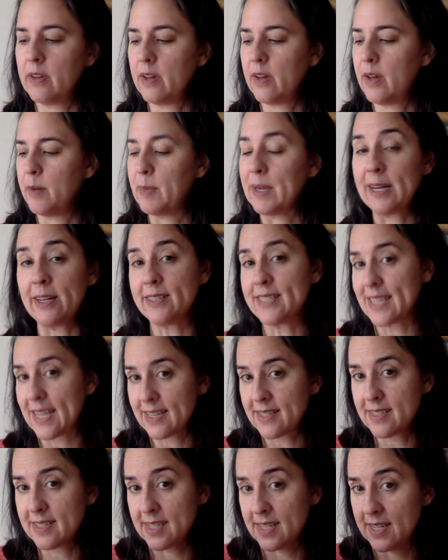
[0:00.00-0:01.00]
um, it'll
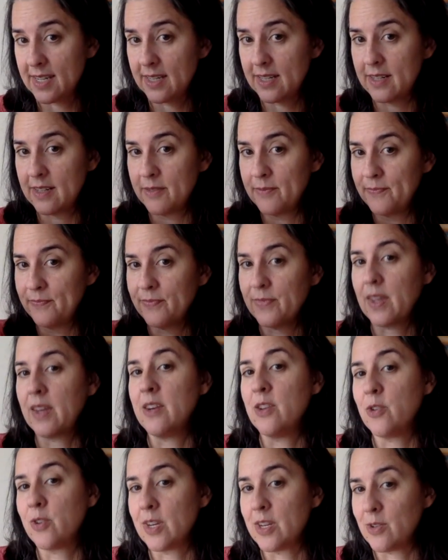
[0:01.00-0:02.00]
set seed,
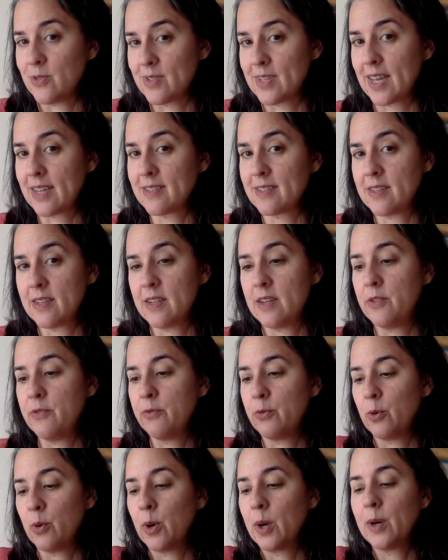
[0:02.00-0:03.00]
and you can use that seed
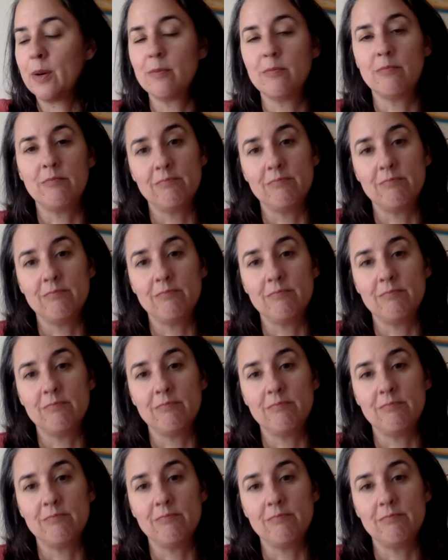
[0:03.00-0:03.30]
for